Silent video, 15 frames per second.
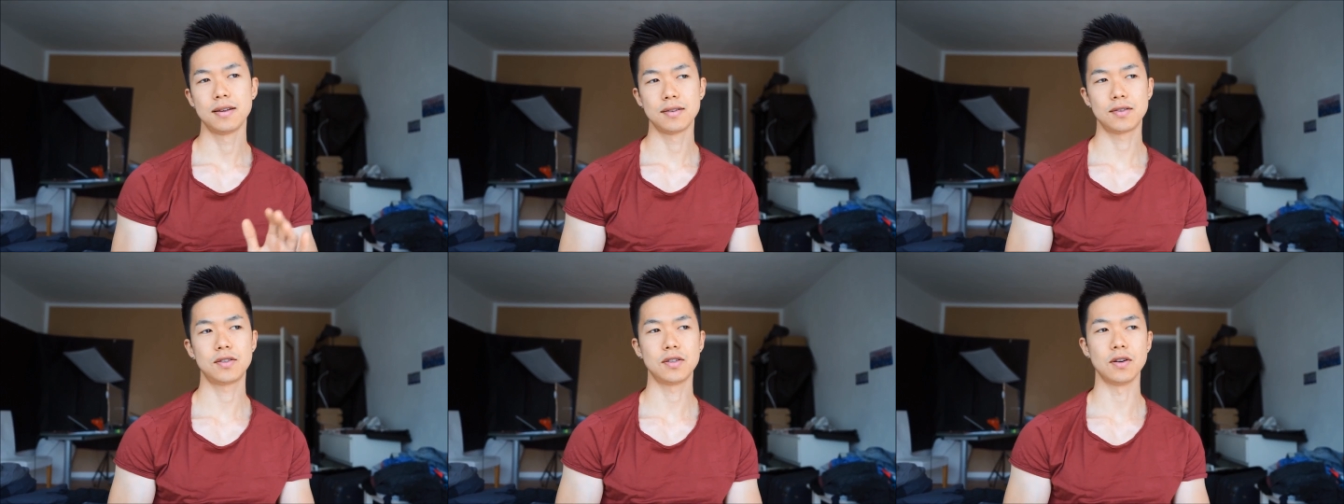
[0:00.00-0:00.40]

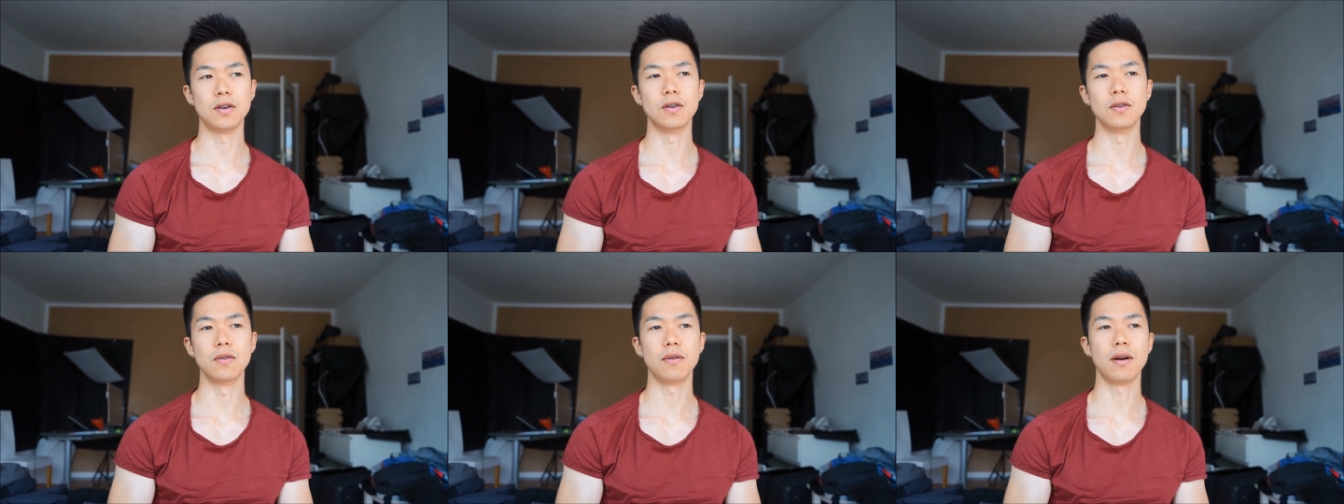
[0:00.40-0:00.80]

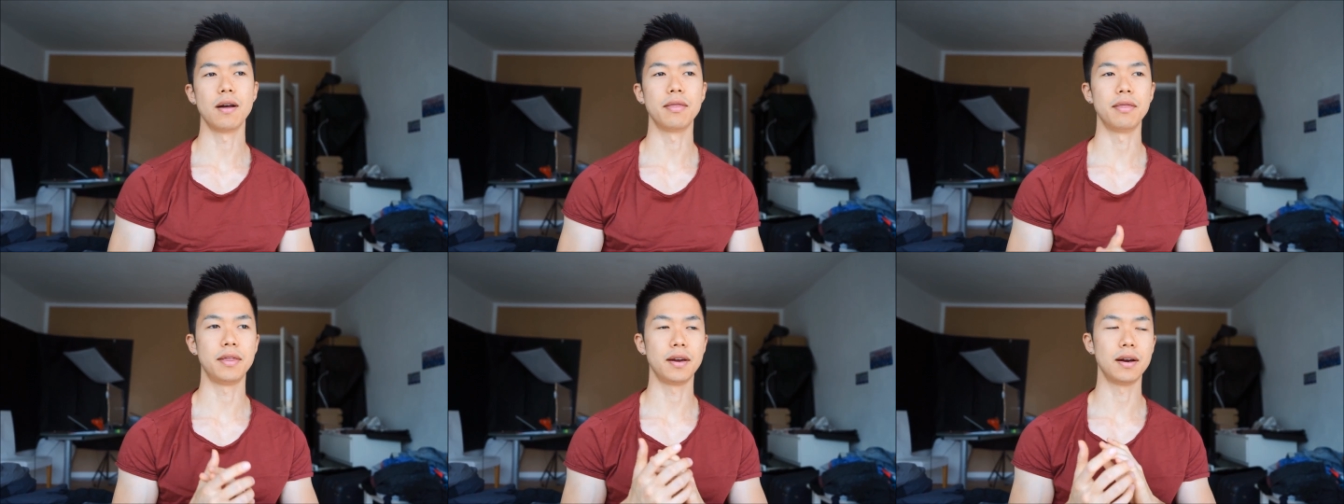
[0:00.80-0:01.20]
So
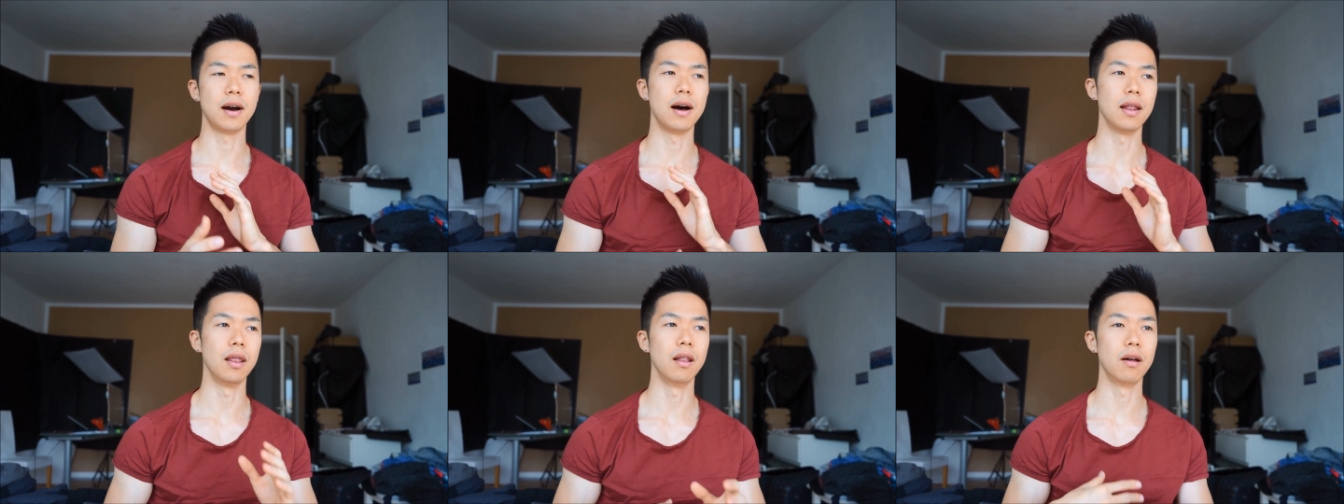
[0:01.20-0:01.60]
uh, there
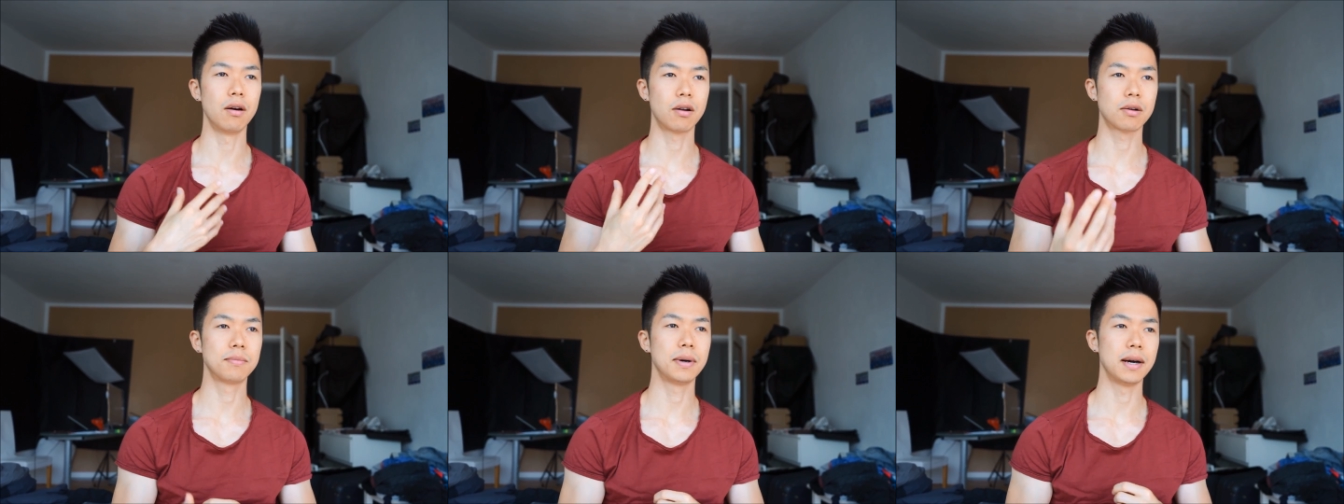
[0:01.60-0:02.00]
are a
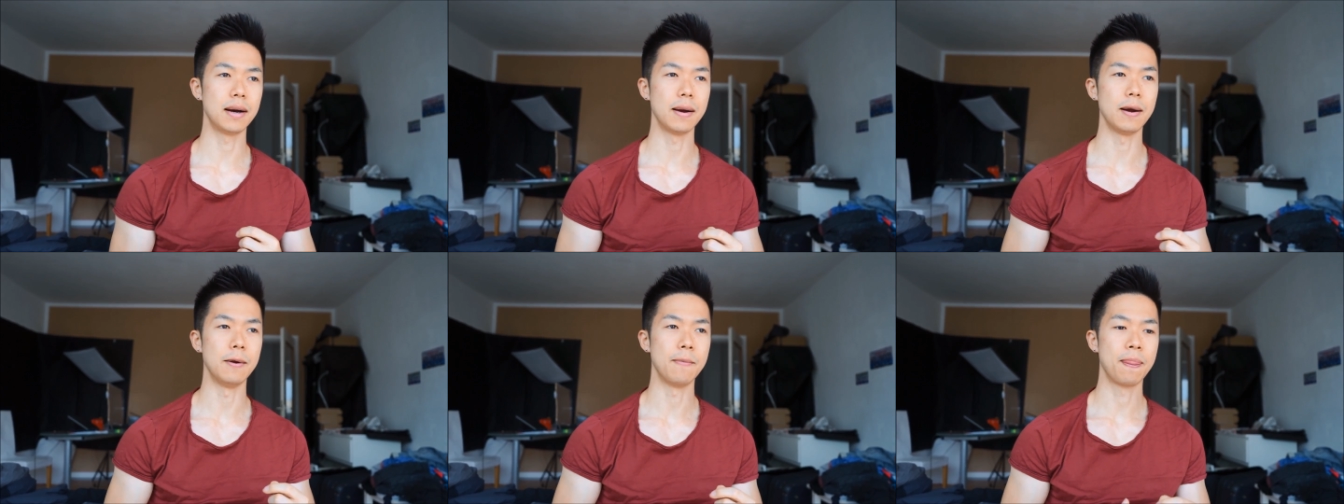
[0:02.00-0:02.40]
lot of
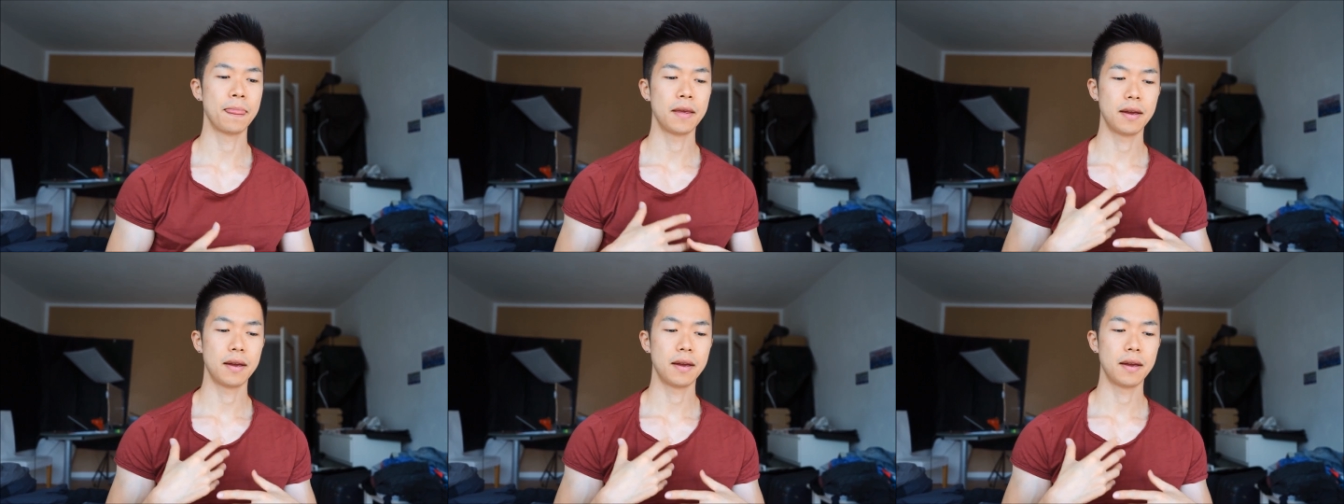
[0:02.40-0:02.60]
uh,